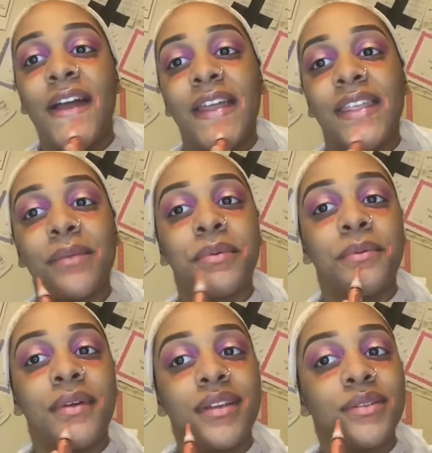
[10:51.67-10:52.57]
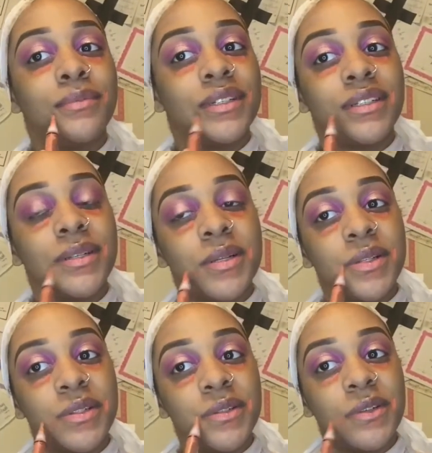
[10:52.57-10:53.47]
because I put way too much
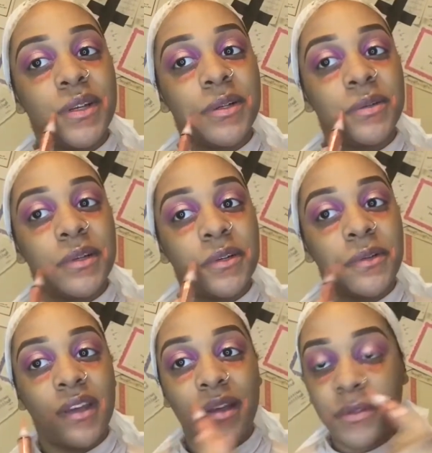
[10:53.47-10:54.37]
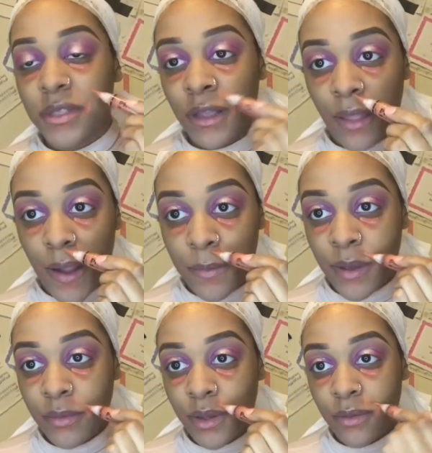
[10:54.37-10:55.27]
color corrector on. I was looking like a
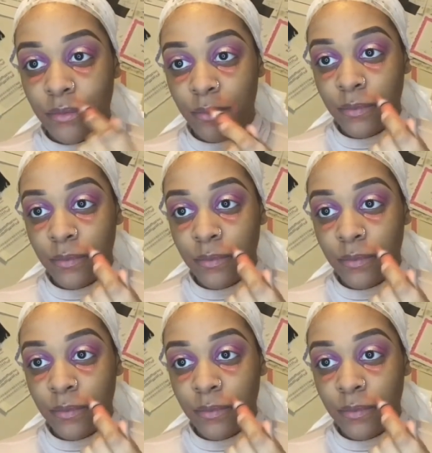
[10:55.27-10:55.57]
pumpkin.